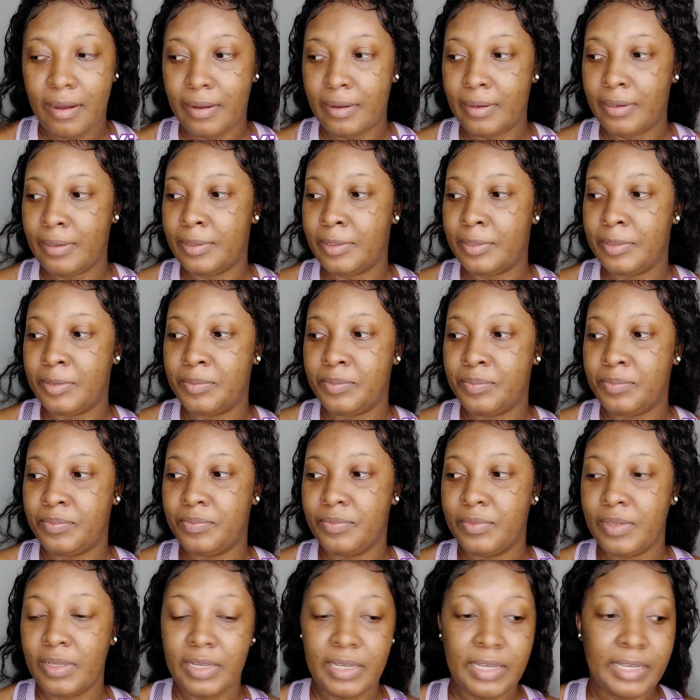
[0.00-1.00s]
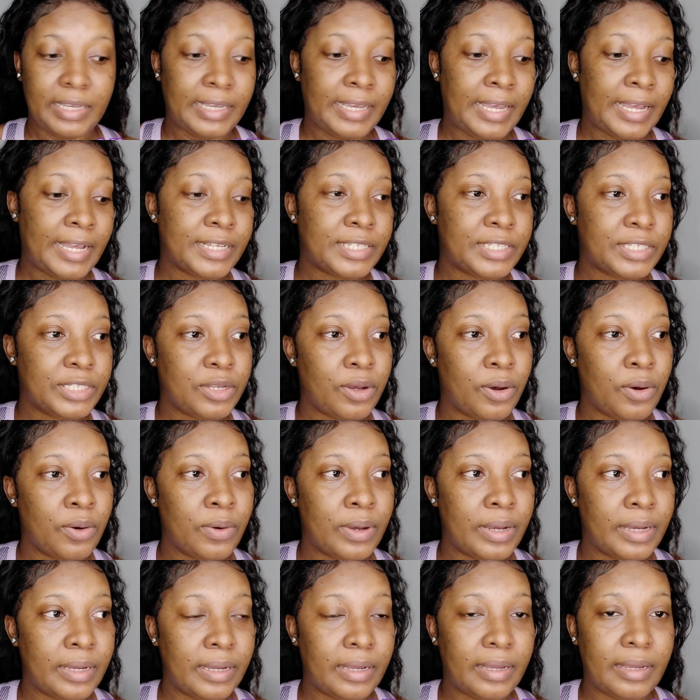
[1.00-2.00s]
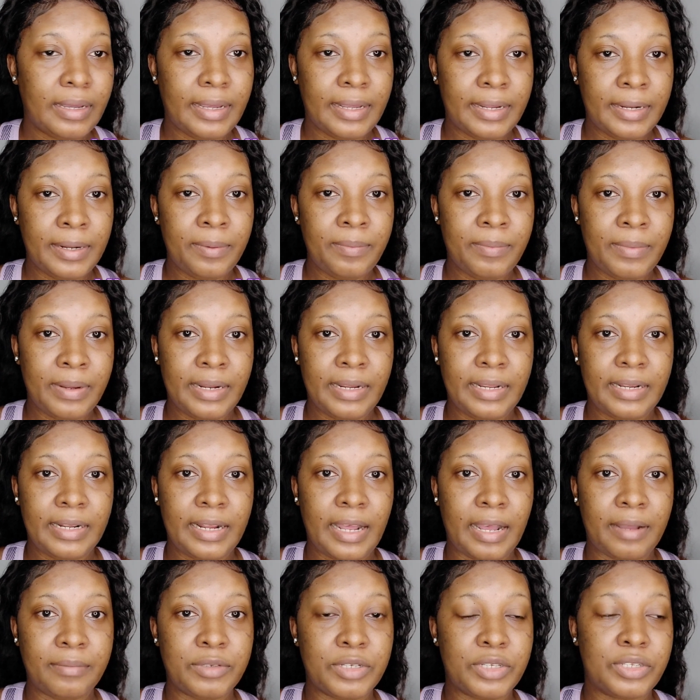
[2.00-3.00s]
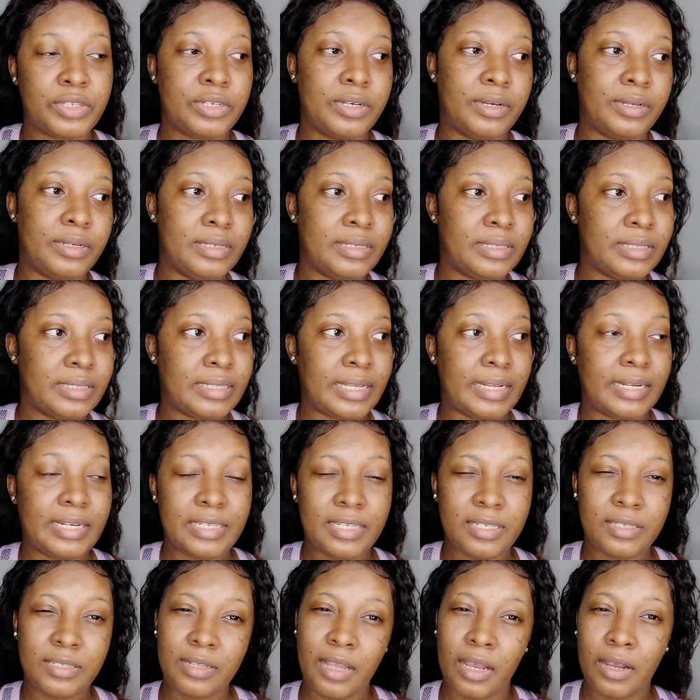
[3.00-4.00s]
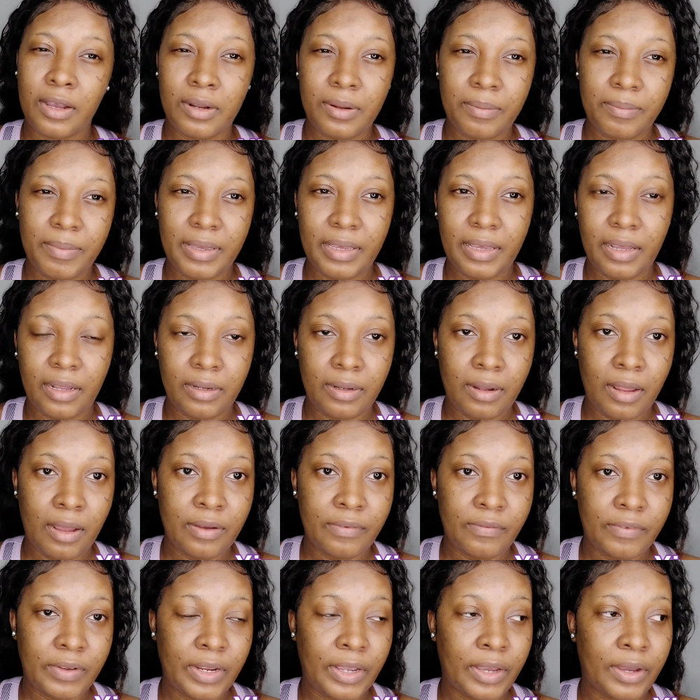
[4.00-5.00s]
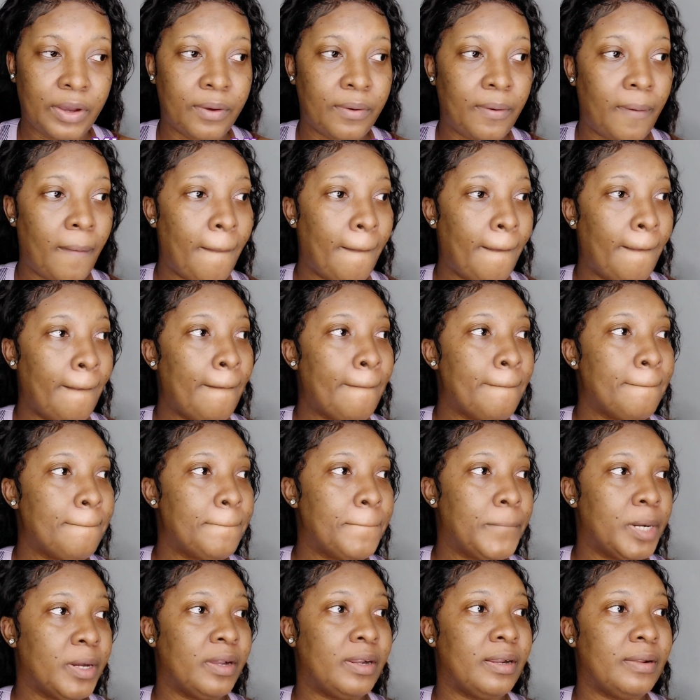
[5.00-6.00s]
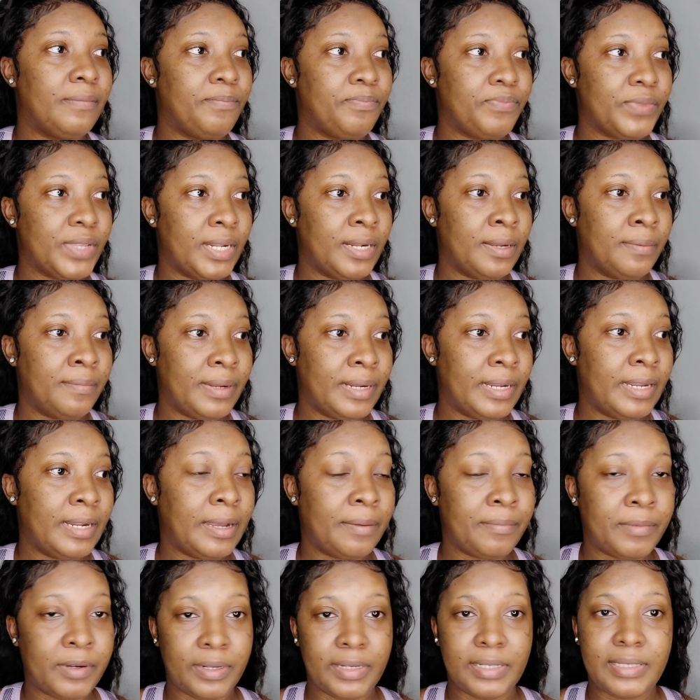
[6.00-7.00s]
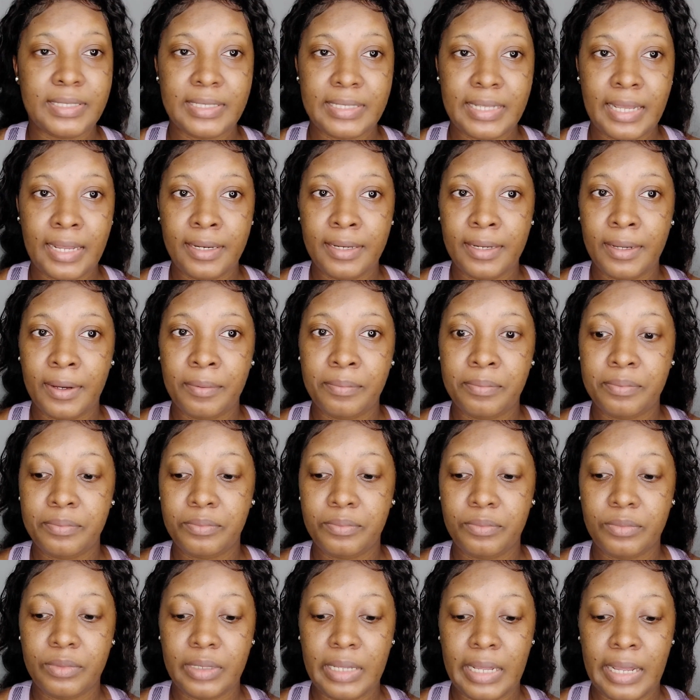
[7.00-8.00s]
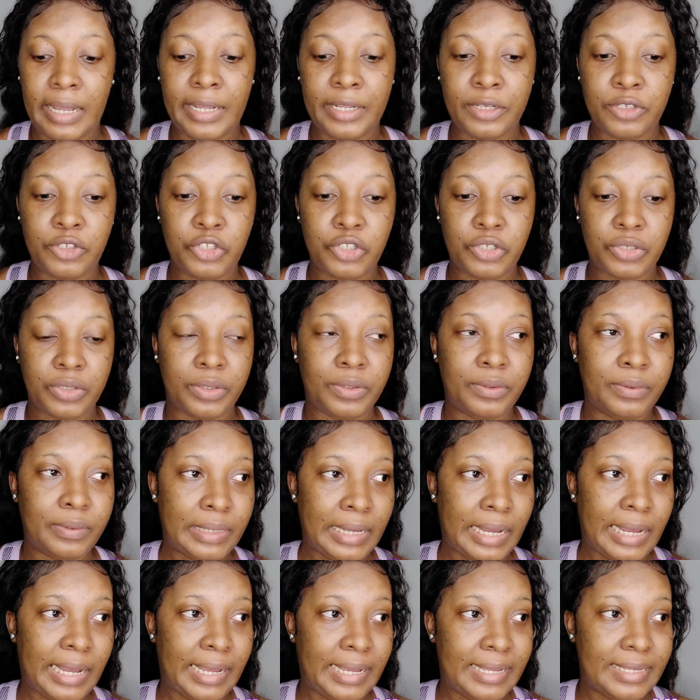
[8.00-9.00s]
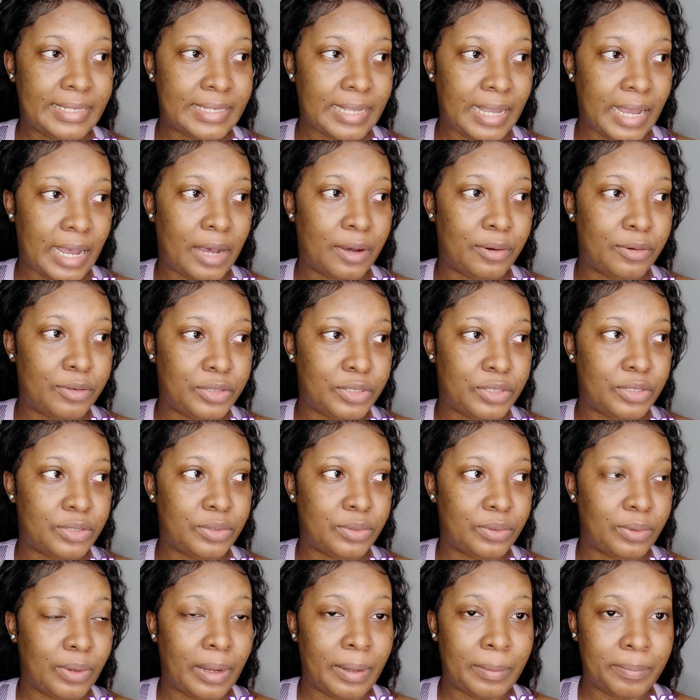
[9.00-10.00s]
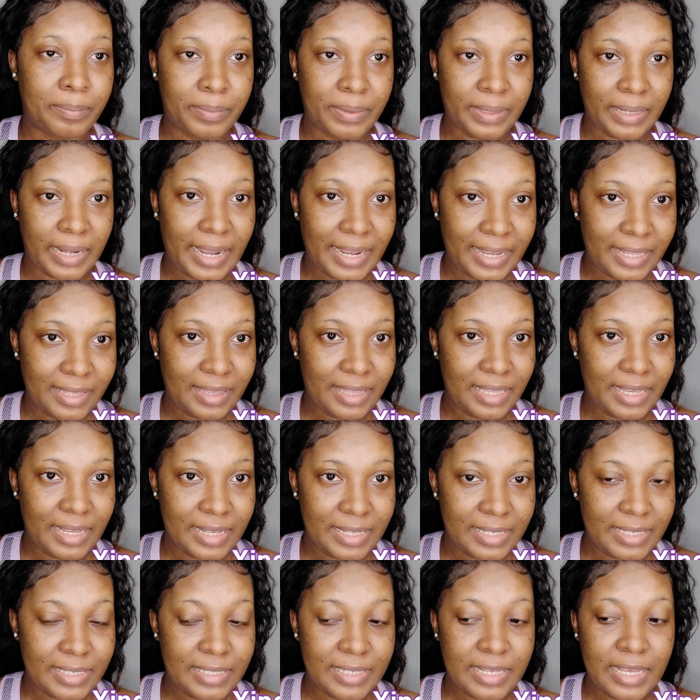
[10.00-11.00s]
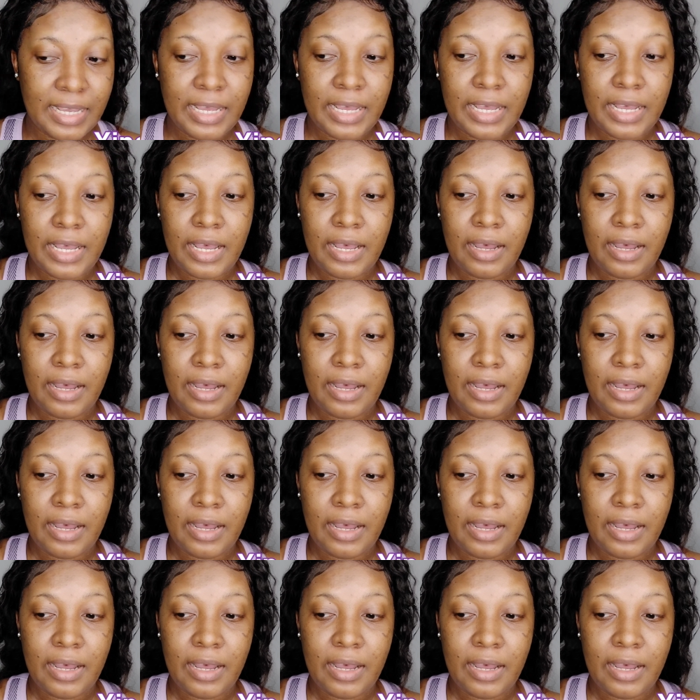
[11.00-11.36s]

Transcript: Yeah, so in a minute, I'm just going to... This is not going to be a long video, but in a minute, I'm going to stand up and show you guys how to apply this,